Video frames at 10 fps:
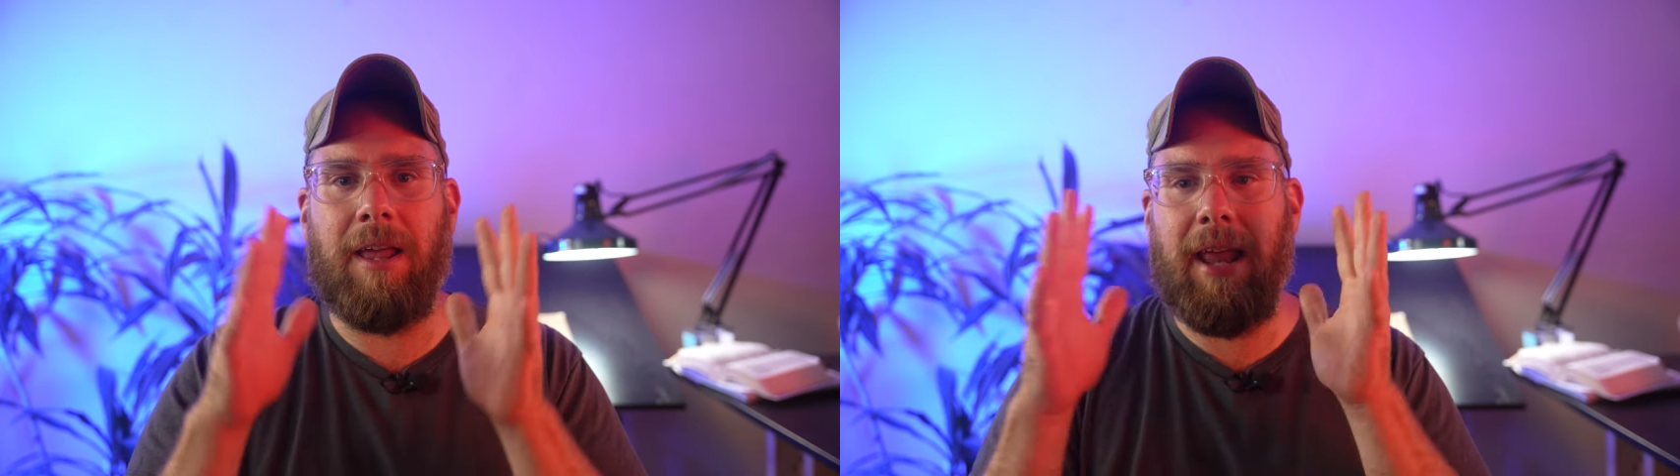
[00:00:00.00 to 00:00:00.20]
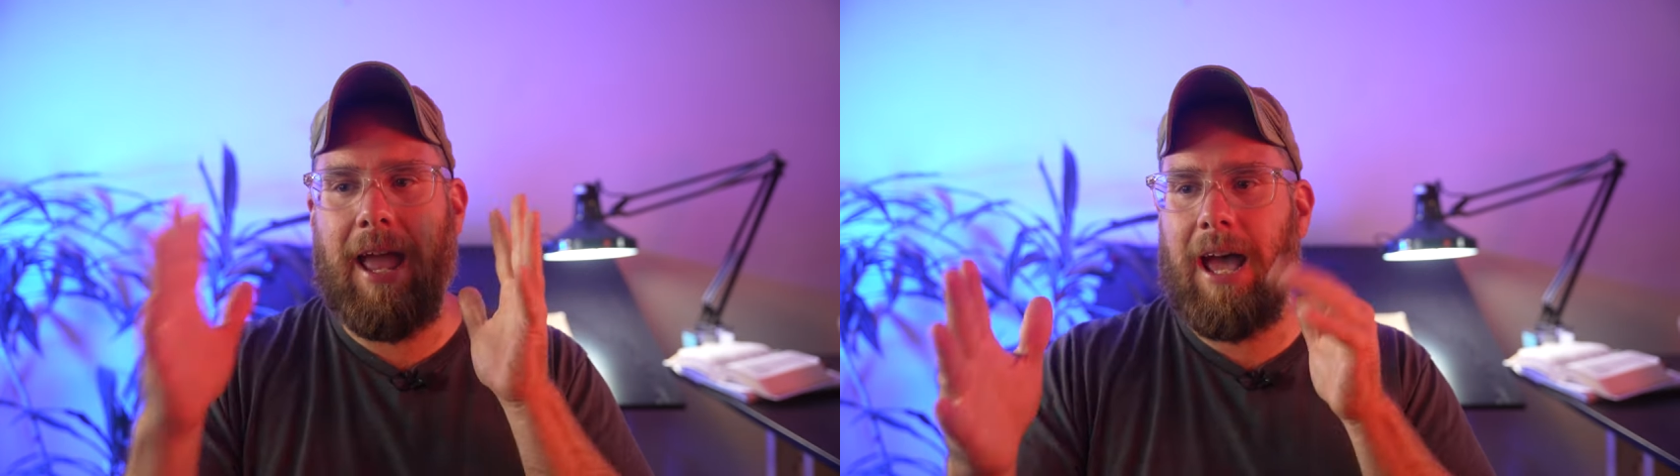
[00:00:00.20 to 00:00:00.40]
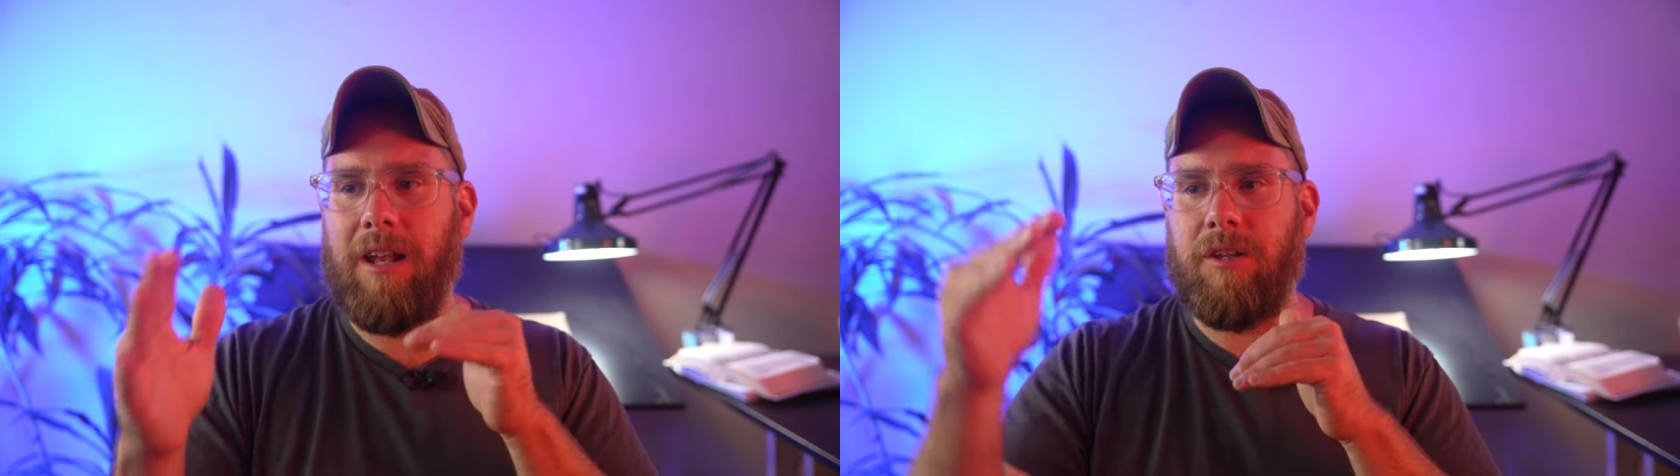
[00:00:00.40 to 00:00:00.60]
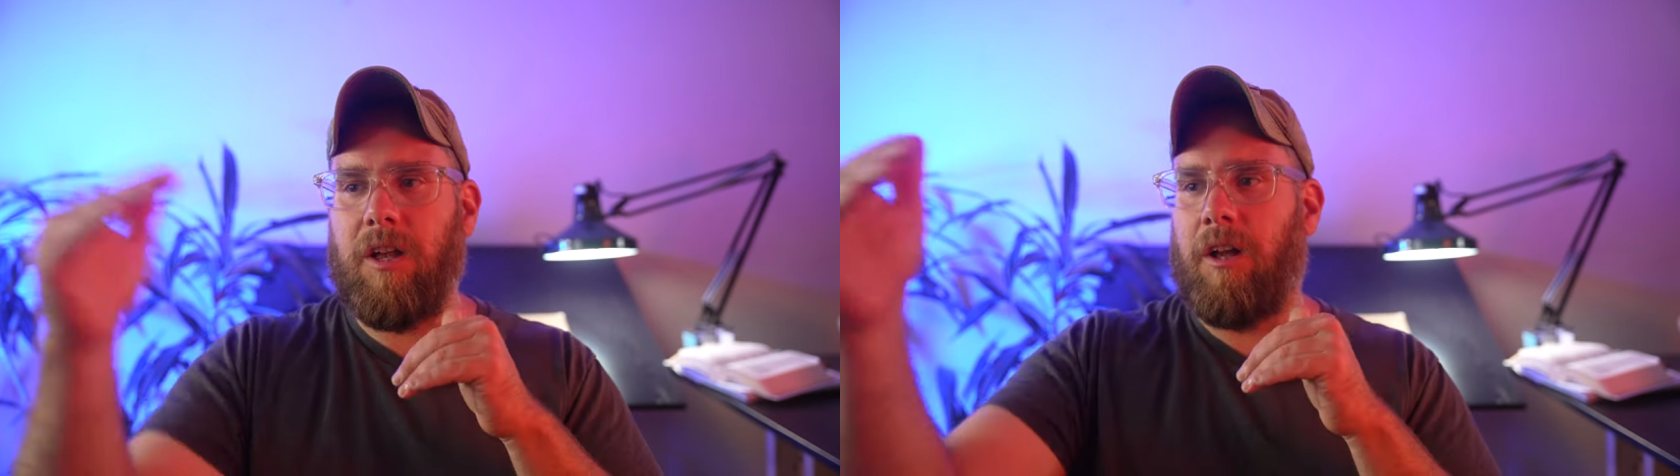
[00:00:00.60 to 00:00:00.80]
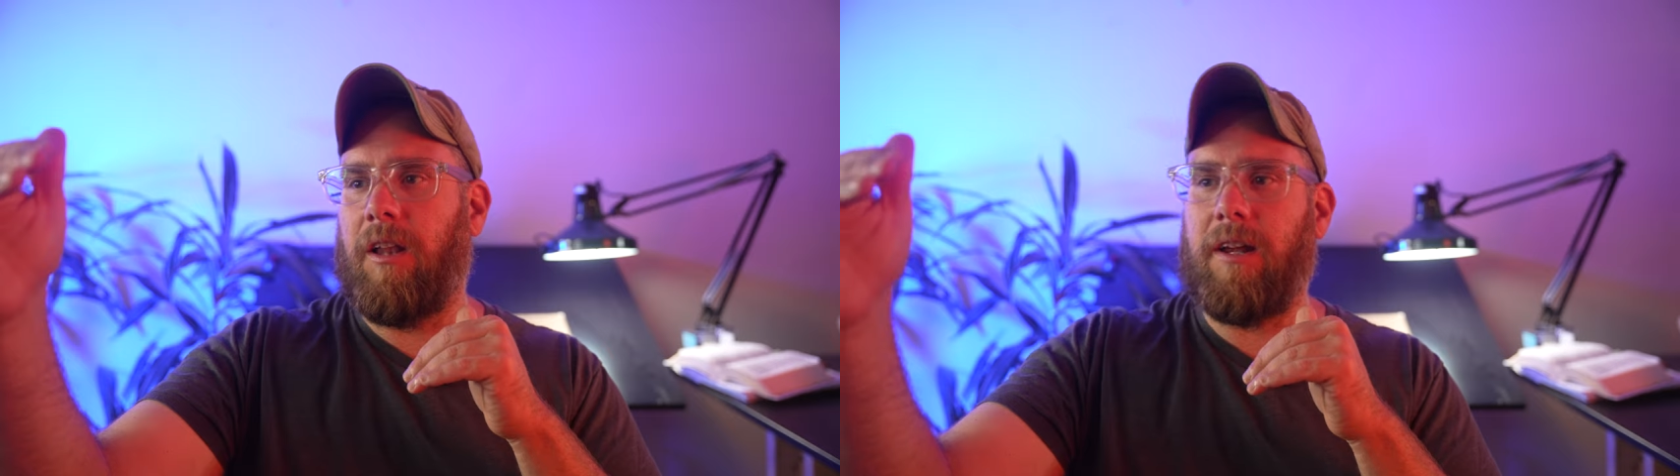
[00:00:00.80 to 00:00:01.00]
and add
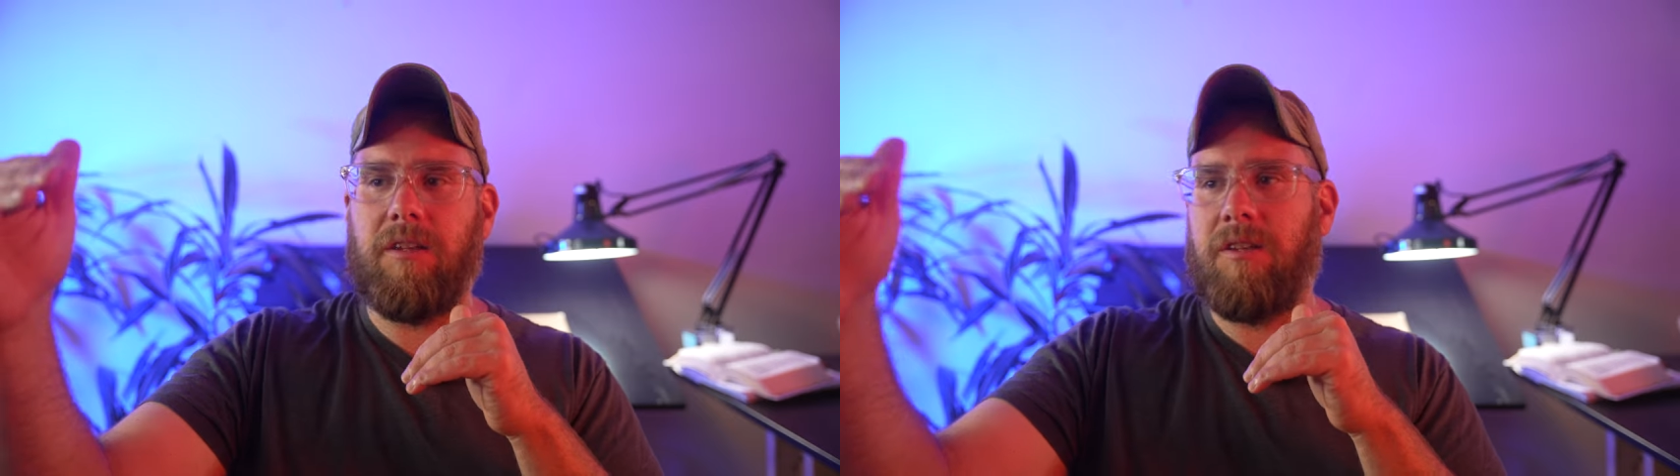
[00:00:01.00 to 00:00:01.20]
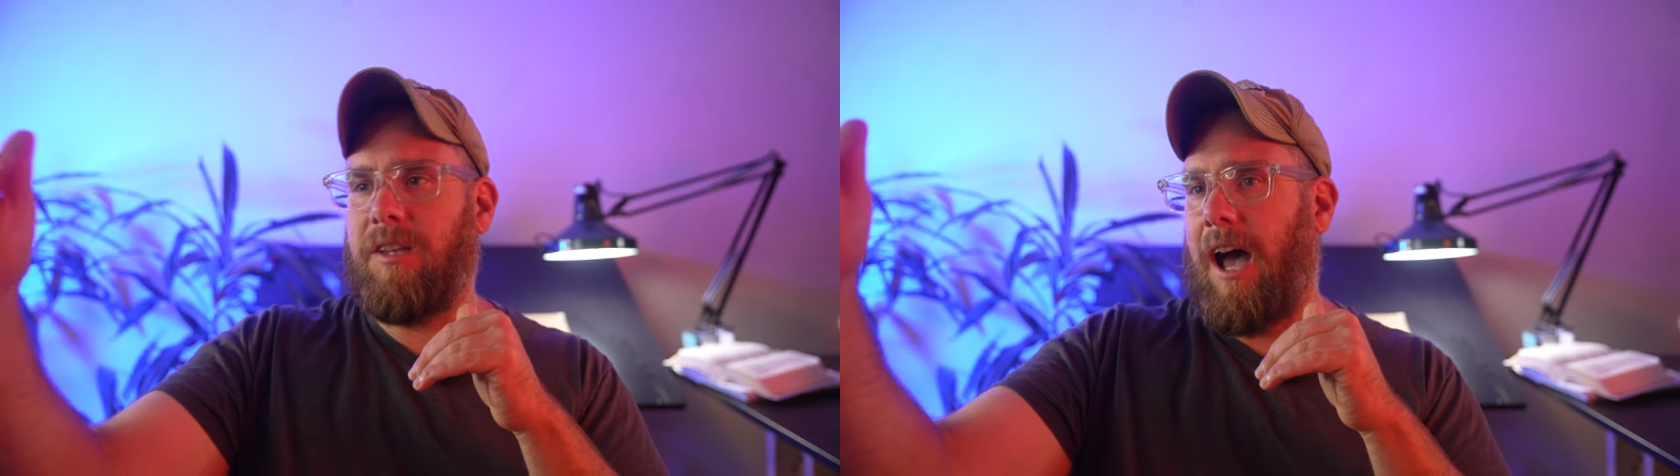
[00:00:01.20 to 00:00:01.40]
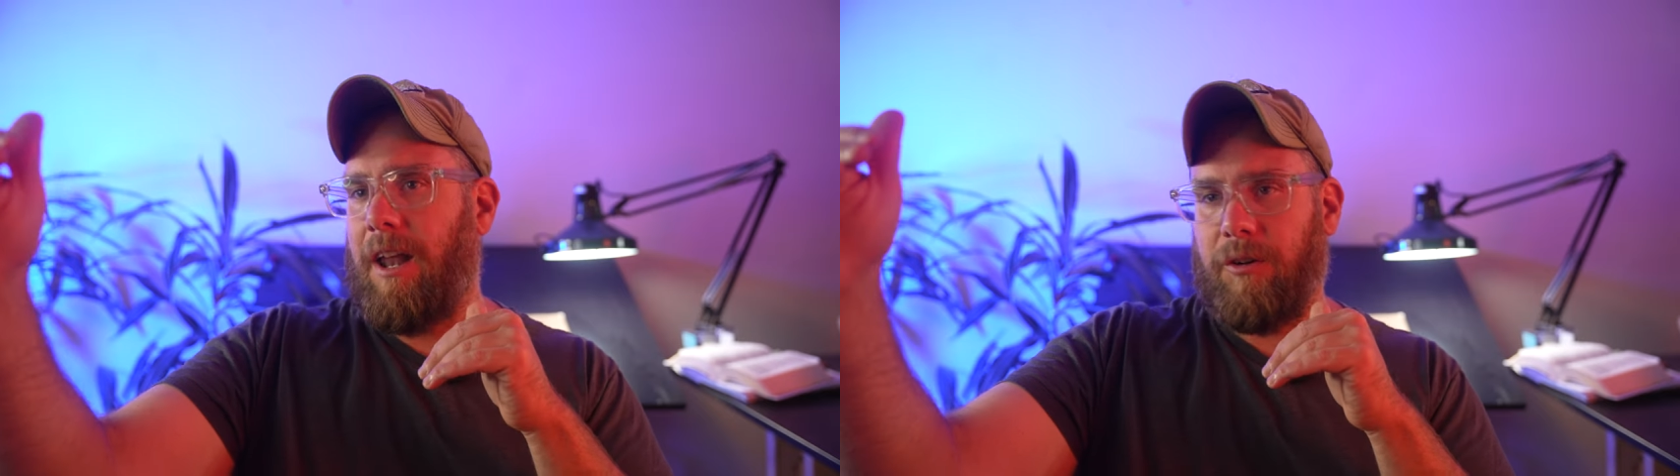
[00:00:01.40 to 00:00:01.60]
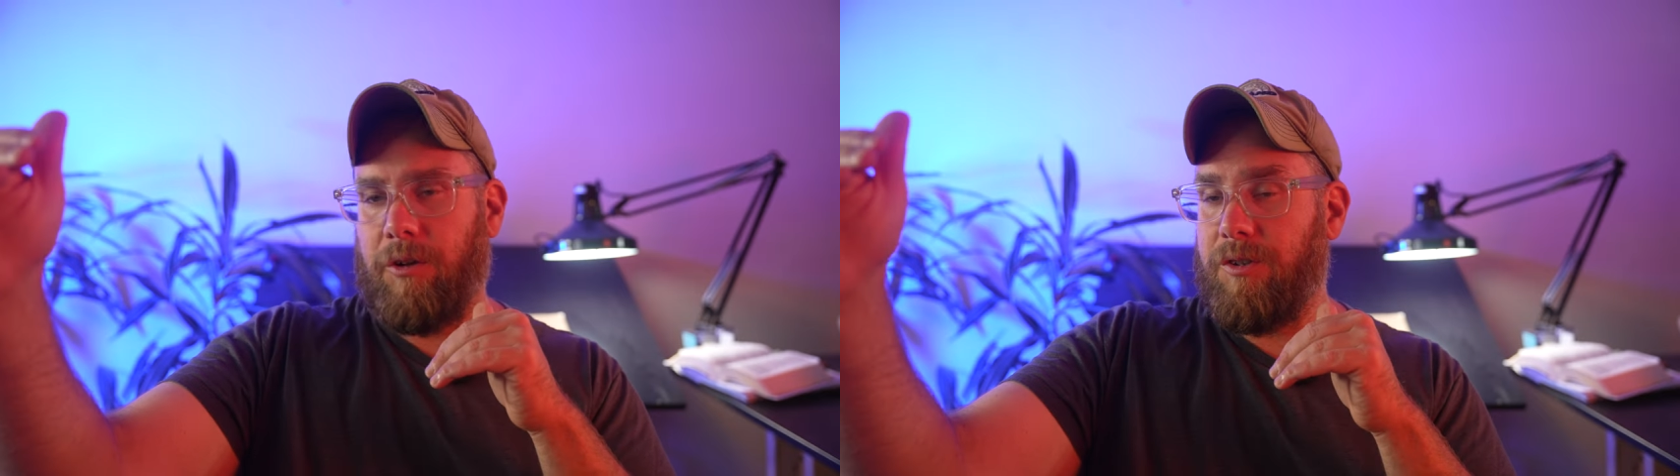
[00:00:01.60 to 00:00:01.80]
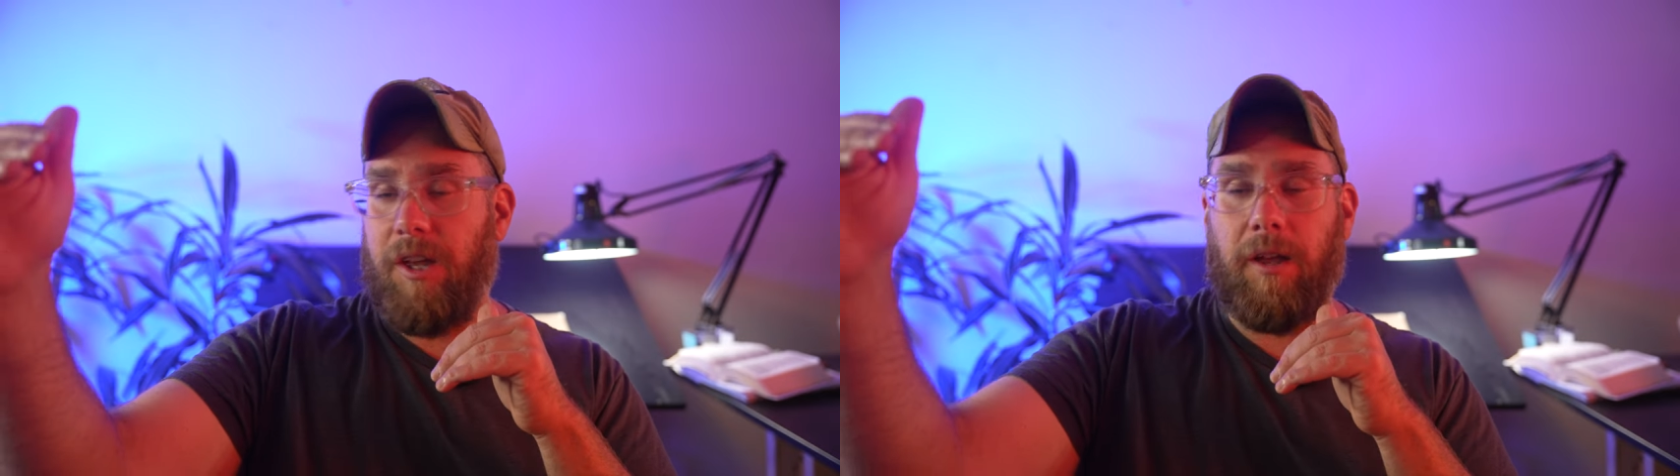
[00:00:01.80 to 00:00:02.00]

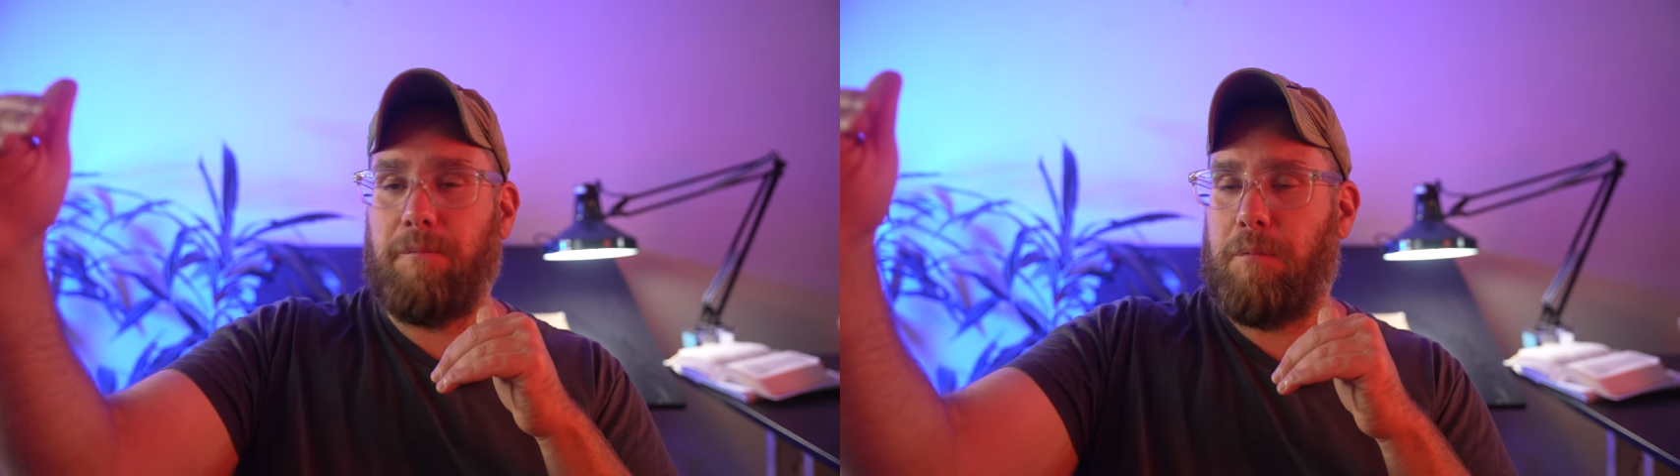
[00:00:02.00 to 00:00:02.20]
say